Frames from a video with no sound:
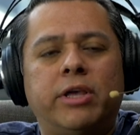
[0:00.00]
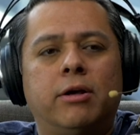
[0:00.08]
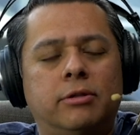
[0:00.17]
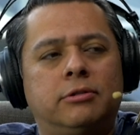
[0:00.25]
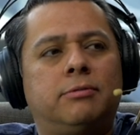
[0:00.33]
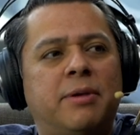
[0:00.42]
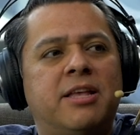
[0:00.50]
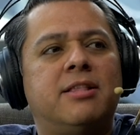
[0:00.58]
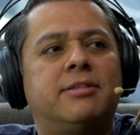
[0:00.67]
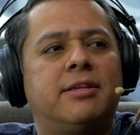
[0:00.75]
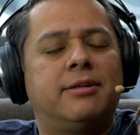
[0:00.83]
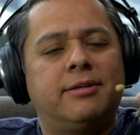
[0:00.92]
wheel
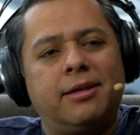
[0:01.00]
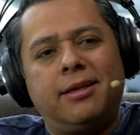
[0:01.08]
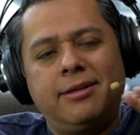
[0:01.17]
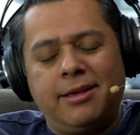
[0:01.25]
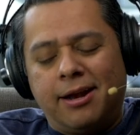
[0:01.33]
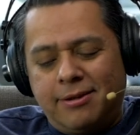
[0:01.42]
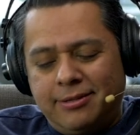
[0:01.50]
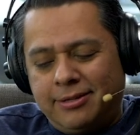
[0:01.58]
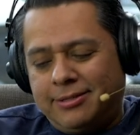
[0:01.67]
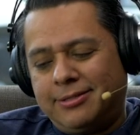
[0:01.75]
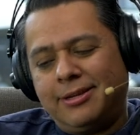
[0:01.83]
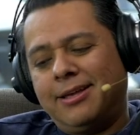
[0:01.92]
spins, and you know that's